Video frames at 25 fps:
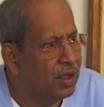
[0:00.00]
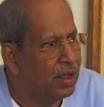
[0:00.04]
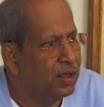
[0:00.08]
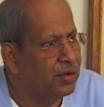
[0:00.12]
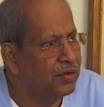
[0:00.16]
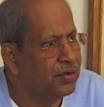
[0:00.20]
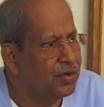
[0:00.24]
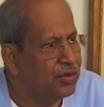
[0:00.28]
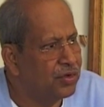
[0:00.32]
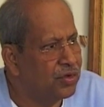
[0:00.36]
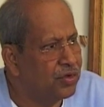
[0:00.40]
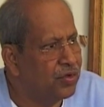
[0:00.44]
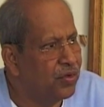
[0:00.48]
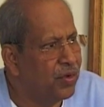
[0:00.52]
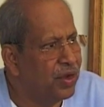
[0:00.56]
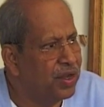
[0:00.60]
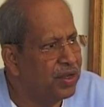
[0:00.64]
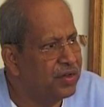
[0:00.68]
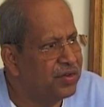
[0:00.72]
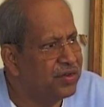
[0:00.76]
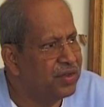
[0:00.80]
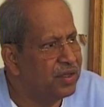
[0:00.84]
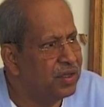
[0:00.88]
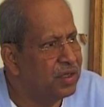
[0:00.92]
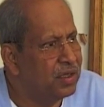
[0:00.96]

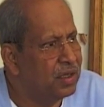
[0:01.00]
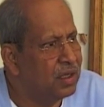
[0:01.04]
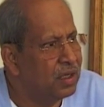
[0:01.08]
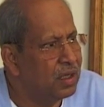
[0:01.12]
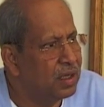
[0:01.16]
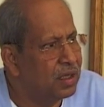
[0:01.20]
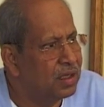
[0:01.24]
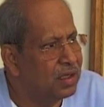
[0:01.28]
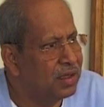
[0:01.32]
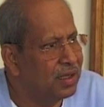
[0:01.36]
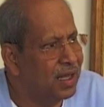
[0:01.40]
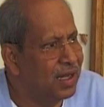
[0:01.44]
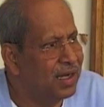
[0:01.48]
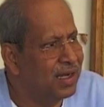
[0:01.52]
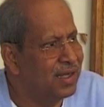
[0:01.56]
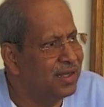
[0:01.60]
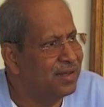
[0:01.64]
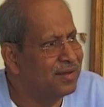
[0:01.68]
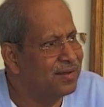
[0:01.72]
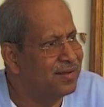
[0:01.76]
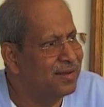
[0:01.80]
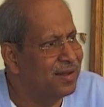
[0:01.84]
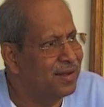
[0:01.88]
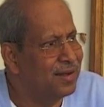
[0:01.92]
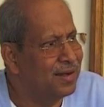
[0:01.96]
that
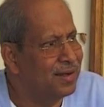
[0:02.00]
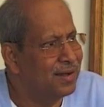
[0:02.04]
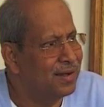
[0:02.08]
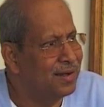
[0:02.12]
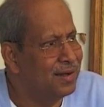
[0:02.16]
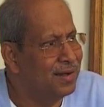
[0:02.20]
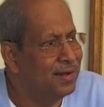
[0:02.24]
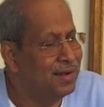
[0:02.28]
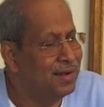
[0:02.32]
is